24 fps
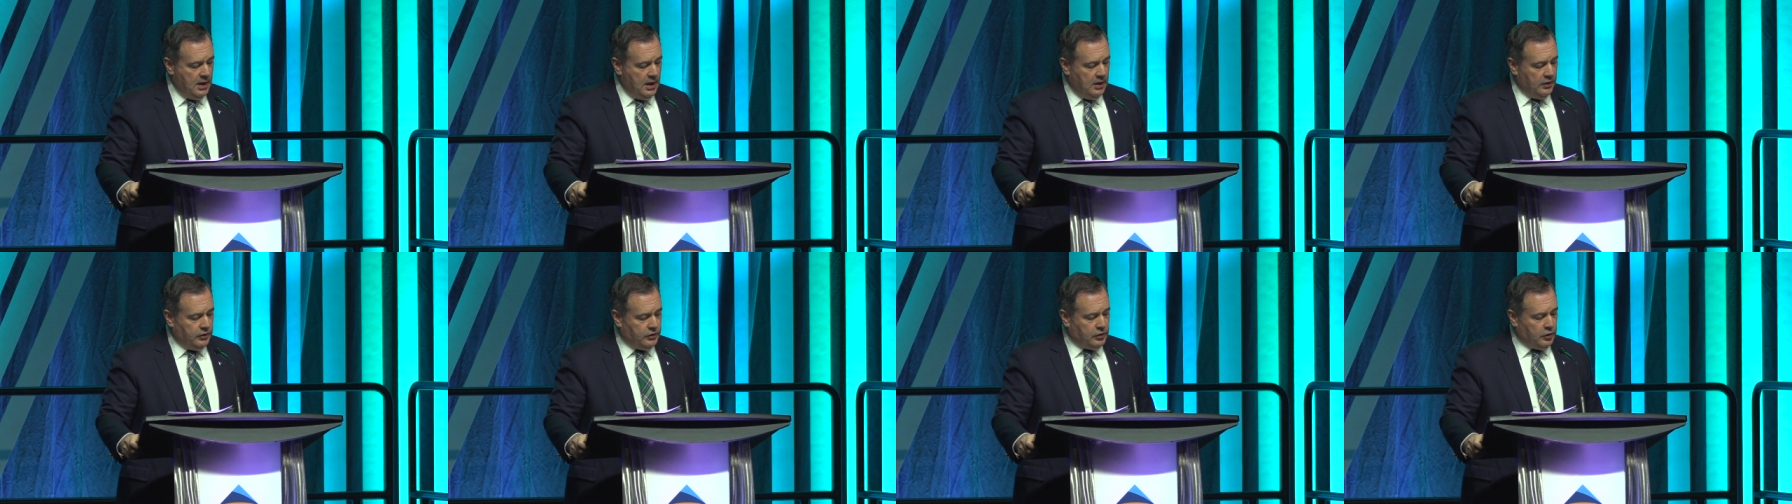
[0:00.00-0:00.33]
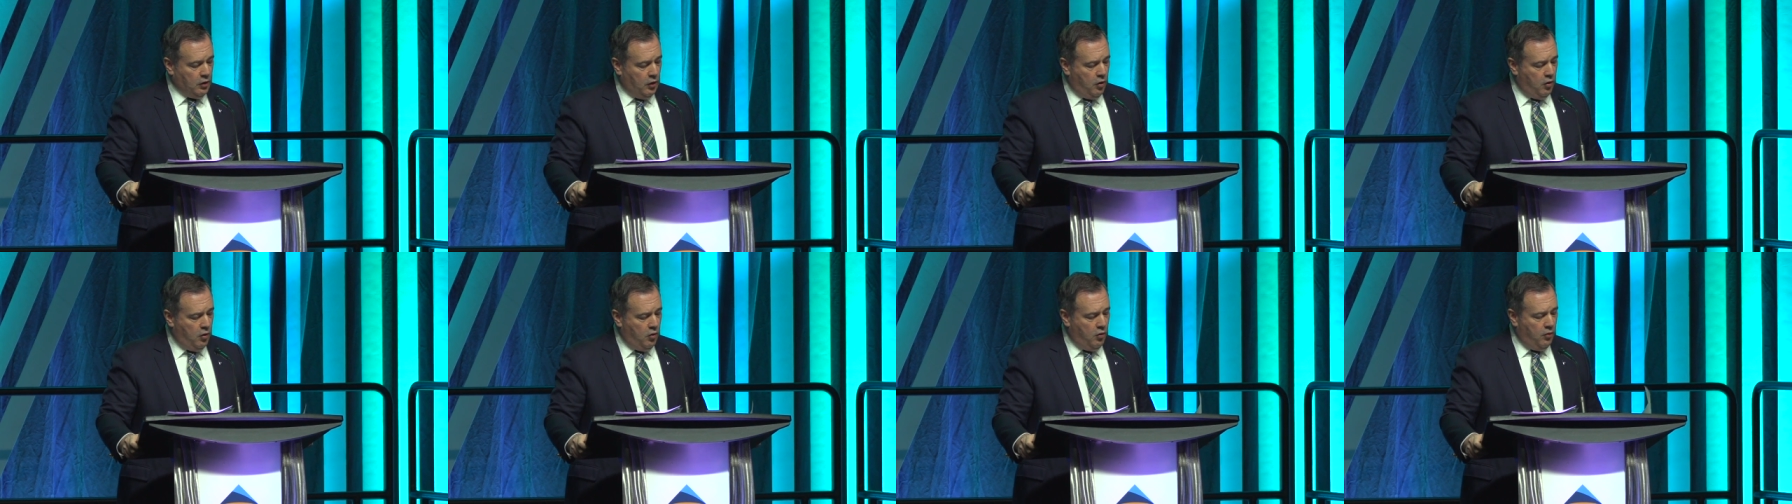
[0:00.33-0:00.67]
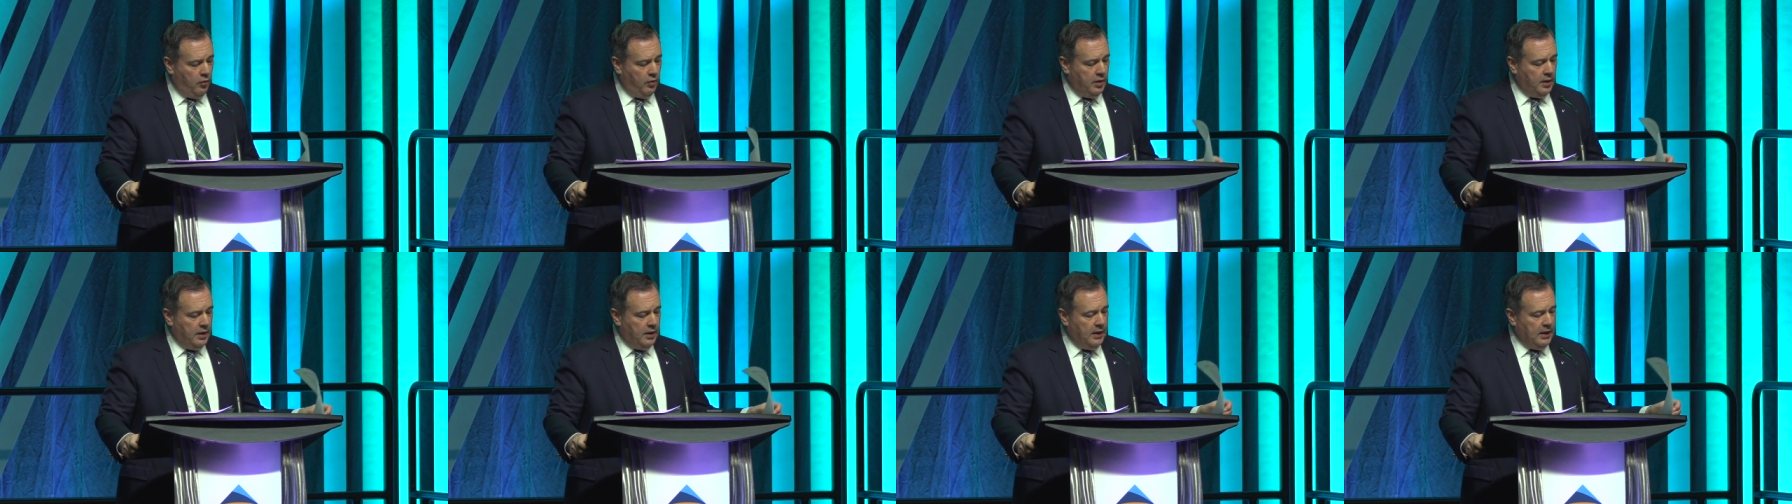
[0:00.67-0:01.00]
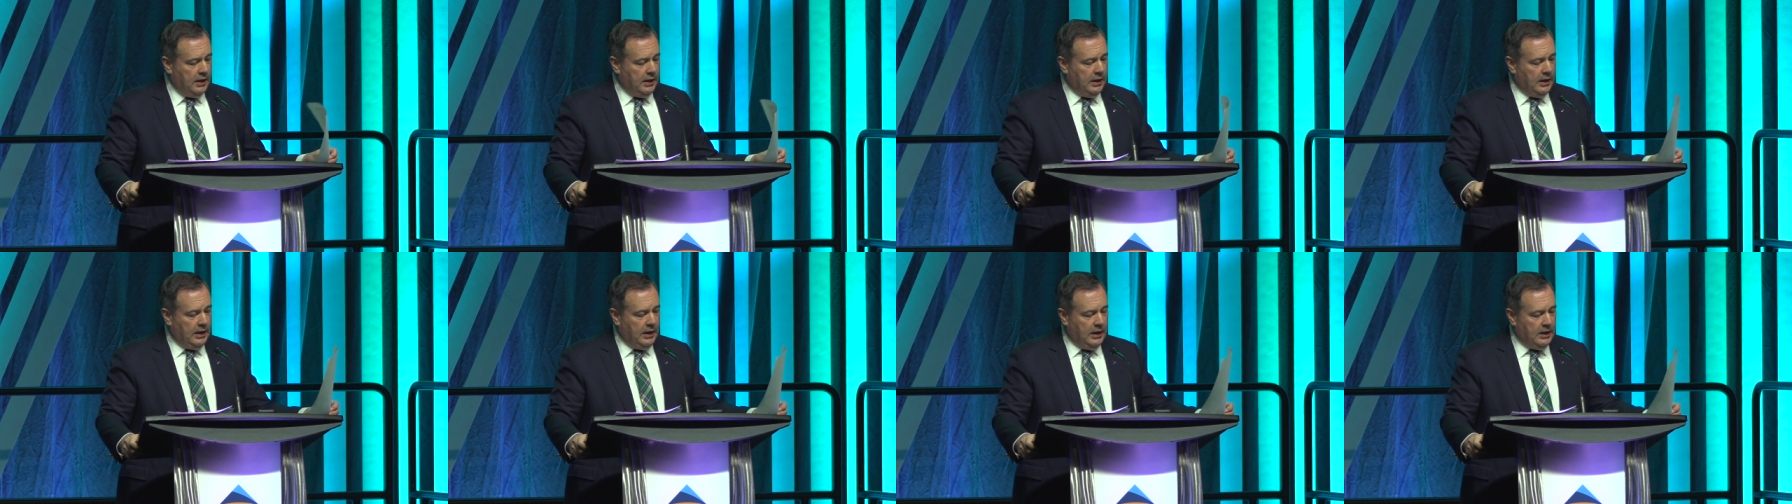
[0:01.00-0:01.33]
So,
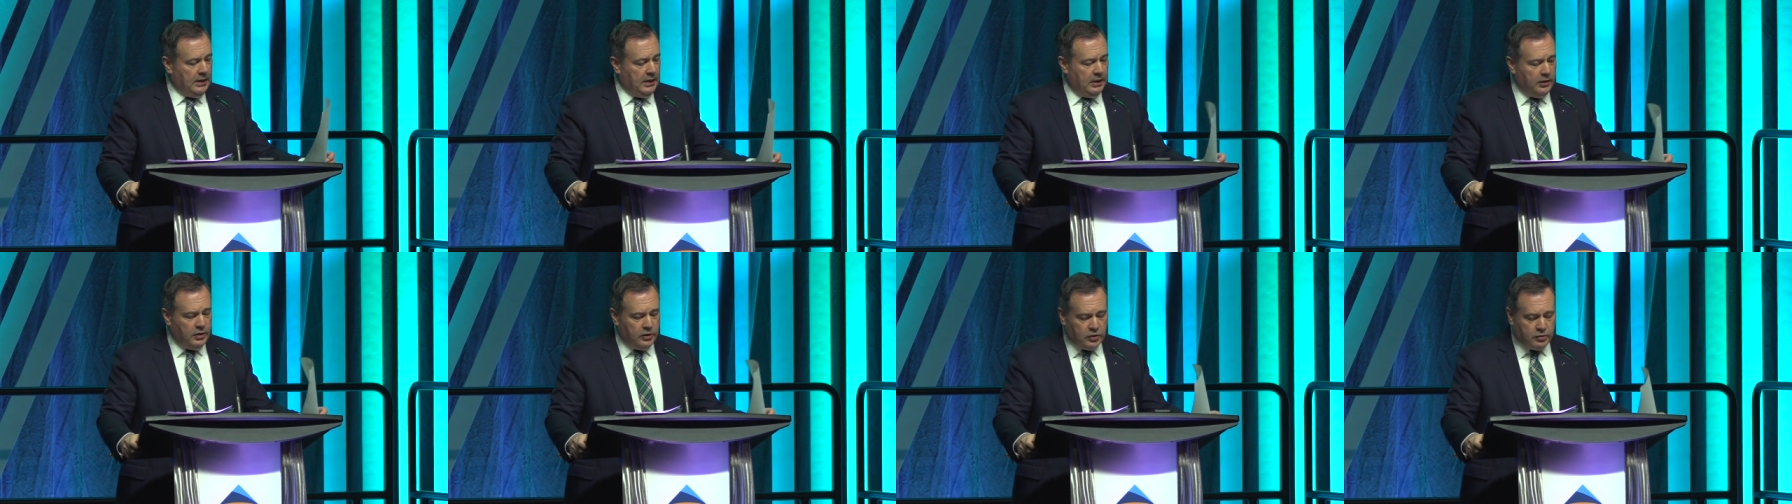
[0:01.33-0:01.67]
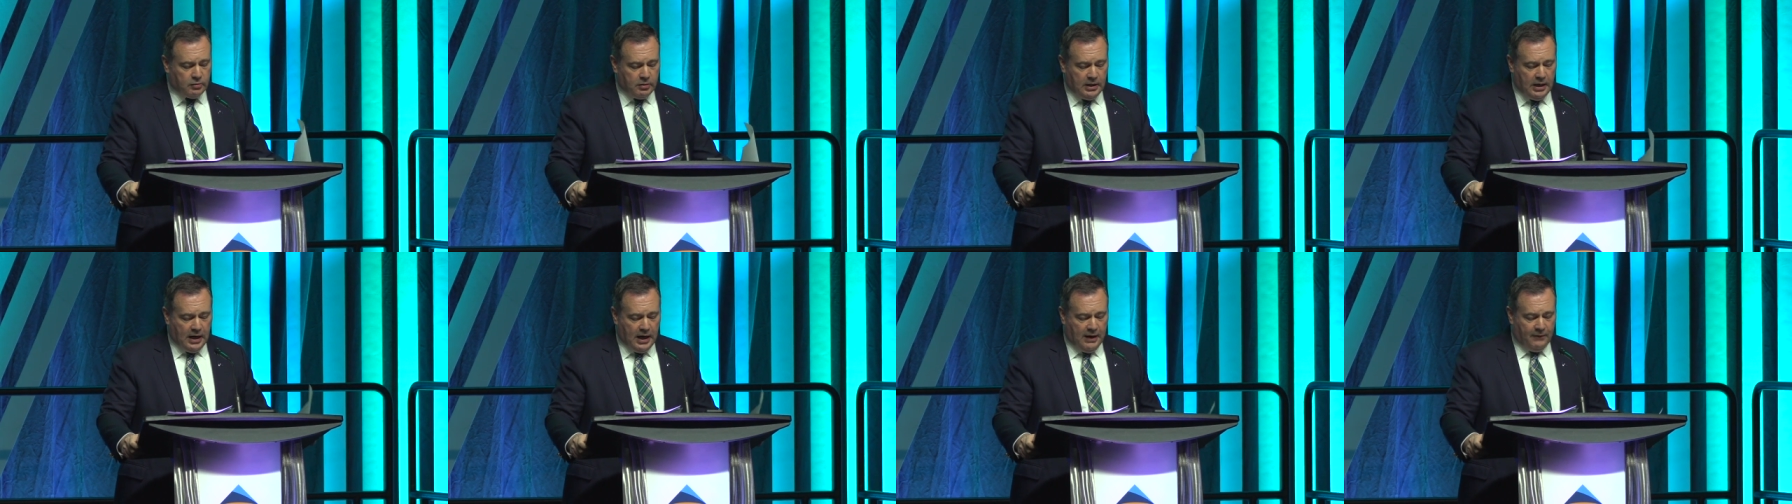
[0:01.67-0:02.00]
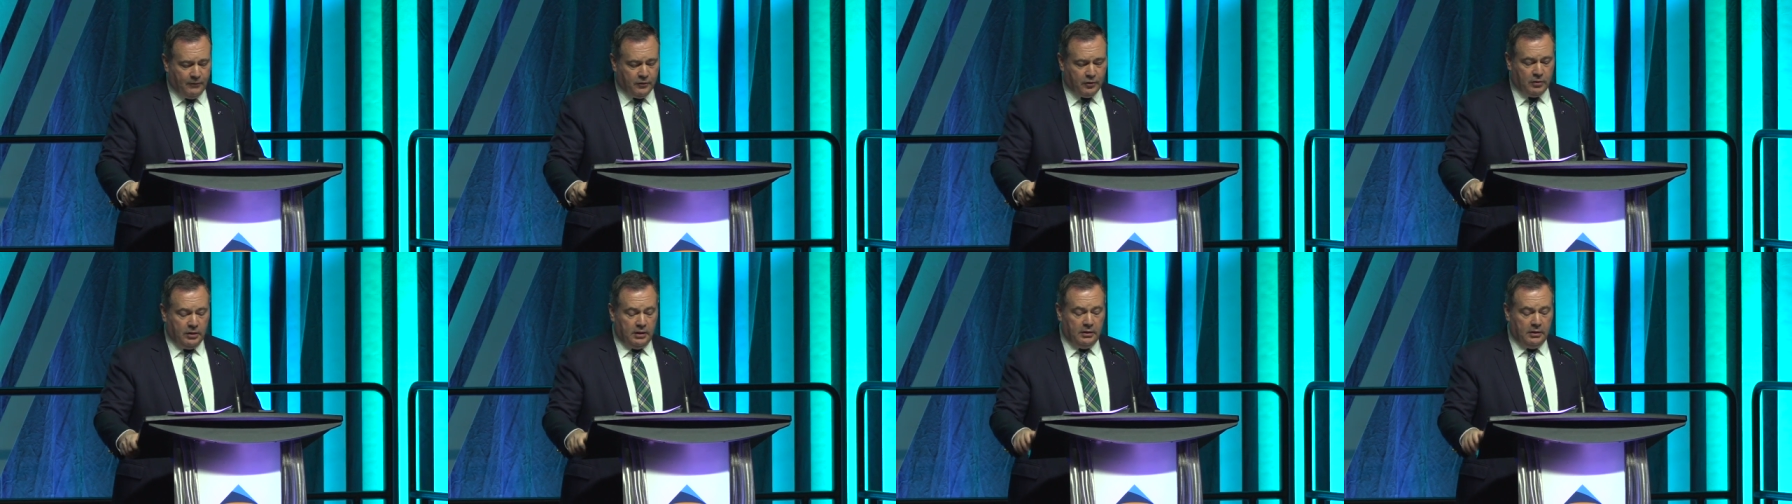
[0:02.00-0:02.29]
in industry after,